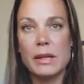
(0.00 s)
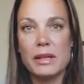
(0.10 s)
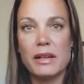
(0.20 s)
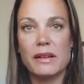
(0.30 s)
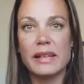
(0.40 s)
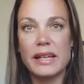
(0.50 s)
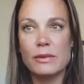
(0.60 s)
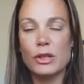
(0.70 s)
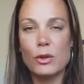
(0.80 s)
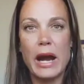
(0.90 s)
because it
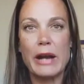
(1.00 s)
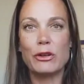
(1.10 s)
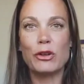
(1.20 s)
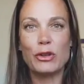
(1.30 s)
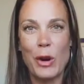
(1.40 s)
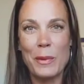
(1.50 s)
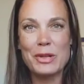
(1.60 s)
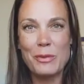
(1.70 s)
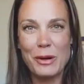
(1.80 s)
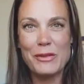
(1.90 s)
requires so much
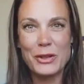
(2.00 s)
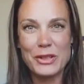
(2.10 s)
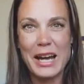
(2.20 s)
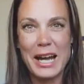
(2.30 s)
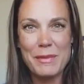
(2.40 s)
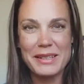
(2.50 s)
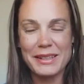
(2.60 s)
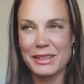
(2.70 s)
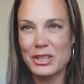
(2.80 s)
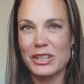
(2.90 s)
more of your time and
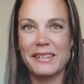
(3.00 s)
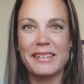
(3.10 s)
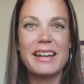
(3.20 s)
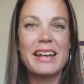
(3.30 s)
diligence.